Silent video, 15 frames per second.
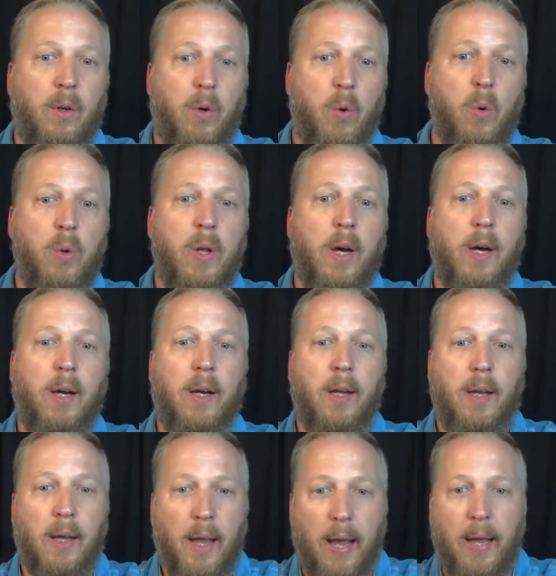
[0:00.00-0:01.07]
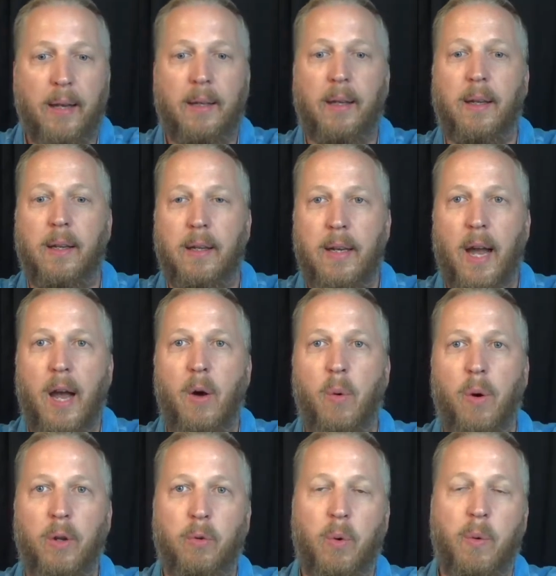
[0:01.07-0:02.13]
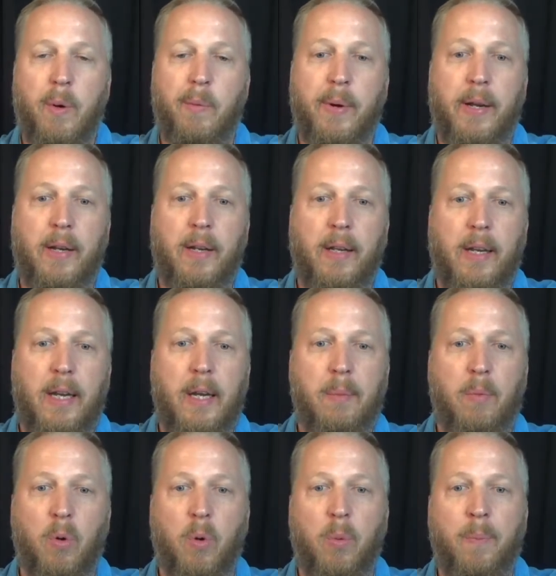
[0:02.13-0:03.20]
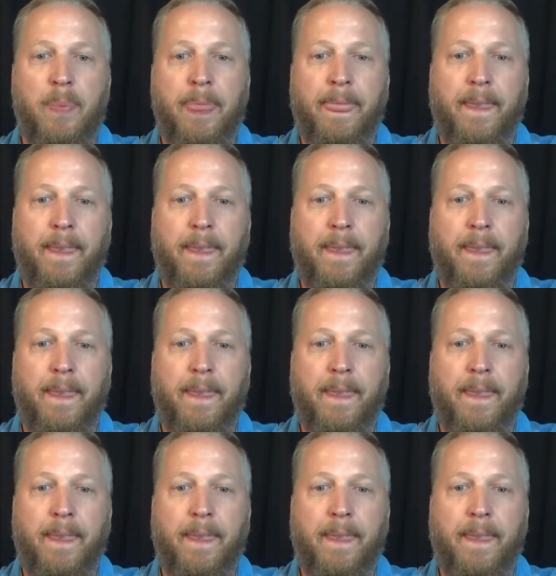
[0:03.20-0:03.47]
Uda et Yahweh is what we read in the Hebrew,